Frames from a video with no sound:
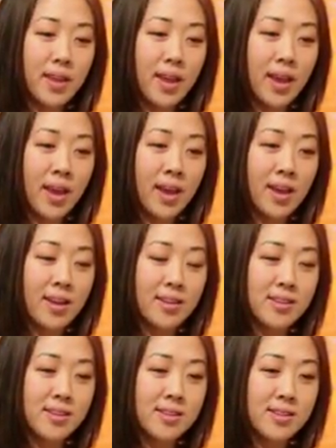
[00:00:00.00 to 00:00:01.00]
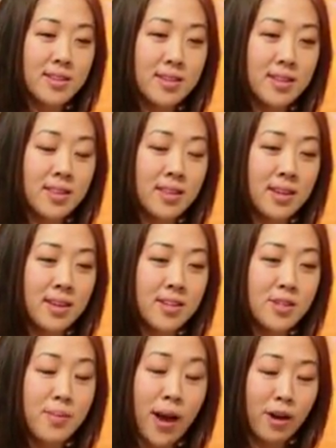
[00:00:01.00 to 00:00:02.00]
And the
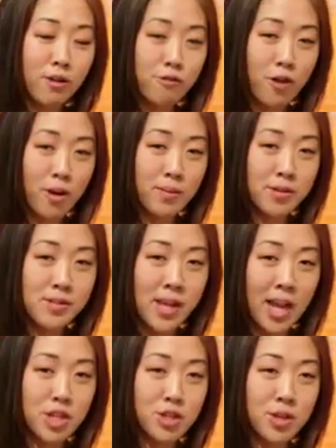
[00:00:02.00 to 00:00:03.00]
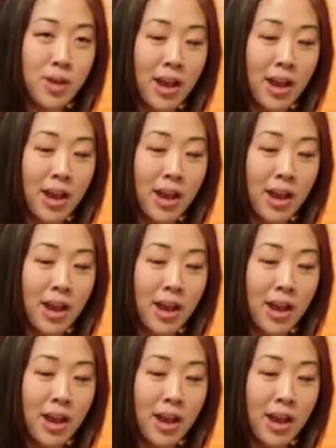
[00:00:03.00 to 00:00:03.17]
tobacco farmers actually